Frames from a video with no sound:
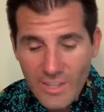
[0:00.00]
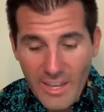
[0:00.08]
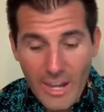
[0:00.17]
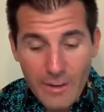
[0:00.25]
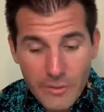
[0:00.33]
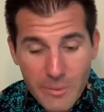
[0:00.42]

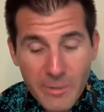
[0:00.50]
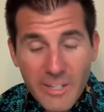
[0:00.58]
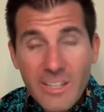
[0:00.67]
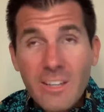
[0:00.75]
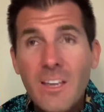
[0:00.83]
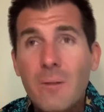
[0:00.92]

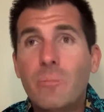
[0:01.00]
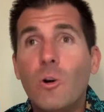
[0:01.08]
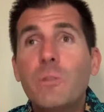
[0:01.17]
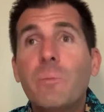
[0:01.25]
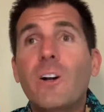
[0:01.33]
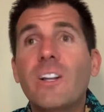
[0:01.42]
Everybody,
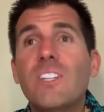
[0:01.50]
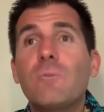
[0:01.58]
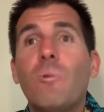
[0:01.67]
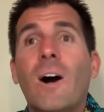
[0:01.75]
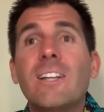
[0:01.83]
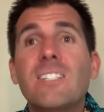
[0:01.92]
both parties
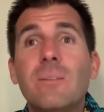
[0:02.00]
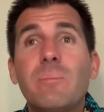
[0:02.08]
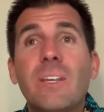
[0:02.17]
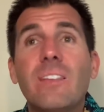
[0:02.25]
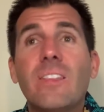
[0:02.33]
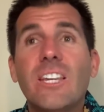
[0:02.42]
want to
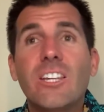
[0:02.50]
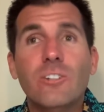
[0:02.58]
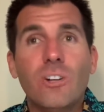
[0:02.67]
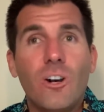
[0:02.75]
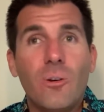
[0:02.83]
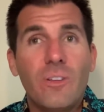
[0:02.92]
be the
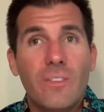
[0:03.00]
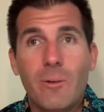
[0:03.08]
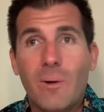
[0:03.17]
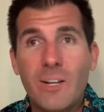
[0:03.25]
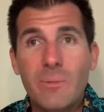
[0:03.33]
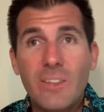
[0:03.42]
hero. They
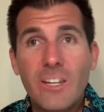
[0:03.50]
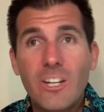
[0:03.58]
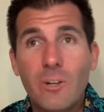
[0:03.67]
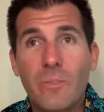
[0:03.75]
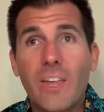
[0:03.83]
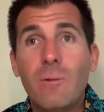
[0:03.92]
want to be the
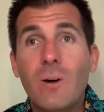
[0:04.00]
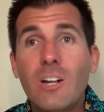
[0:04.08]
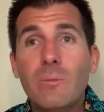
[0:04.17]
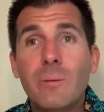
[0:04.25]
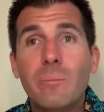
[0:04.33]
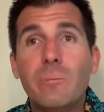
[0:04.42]
hero. They want
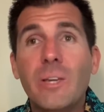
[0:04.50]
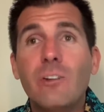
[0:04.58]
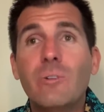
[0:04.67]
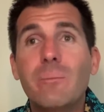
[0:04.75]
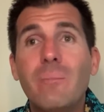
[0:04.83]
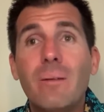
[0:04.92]
to be
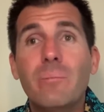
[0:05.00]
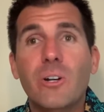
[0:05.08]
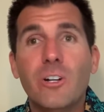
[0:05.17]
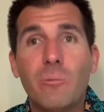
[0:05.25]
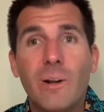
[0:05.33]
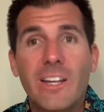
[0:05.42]

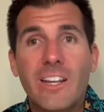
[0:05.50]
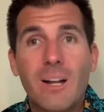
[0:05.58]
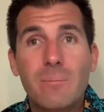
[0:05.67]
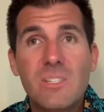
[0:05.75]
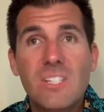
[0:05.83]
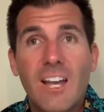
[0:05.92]
remembered when it
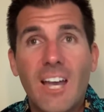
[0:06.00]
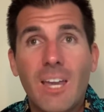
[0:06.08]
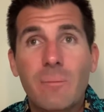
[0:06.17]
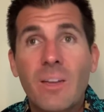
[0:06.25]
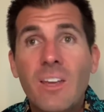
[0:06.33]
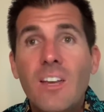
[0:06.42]
comes
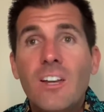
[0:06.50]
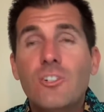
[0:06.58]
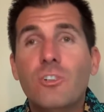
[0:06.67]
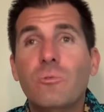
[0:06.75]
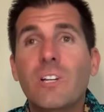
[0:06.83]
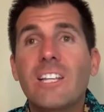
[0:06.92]
time
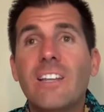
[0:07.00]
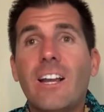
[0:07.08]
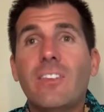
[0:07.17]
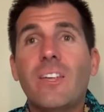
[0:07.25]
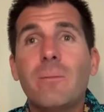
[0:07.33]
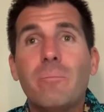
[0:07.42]
to
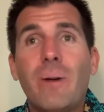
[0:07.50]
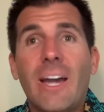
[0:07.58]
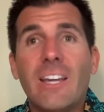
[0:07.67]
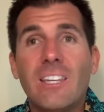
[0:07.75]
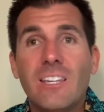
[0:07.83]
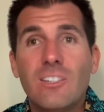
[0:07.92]
re-elect them
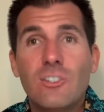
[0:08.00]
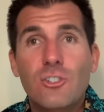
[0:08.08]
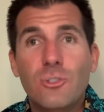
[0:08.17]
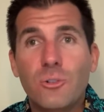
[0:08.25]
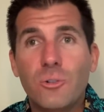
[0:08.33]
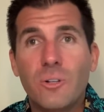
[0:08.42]
back
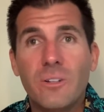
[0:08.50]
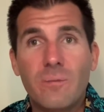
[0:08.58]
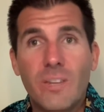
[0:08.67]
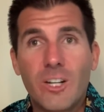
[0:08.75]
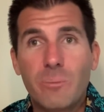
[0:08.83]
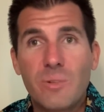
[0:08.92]
into
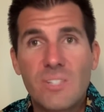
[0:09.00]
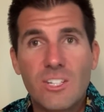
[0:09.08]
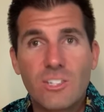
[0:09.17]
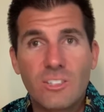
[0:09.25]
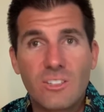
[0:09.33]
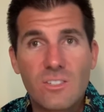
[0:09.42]
their
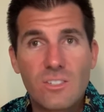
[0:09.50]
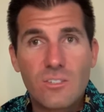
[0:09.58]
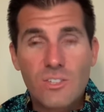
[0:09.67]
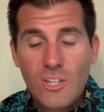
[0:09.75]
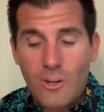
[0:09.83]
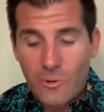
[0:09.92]
positions.
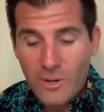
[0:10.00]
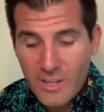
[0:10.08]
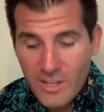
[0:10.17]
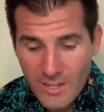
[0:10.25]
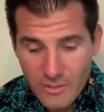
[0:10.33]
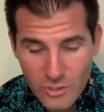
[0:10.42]
So
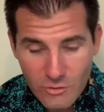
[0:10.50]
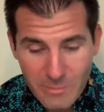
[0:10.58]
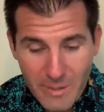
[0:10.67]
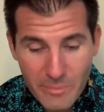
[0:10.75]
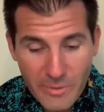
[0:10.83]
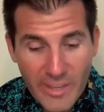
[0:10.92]
just
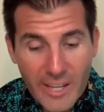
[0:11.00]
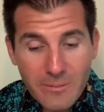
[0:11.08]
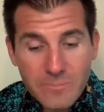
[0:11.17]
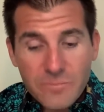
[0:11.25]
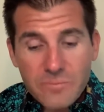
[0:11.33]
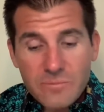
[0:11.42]
remember that.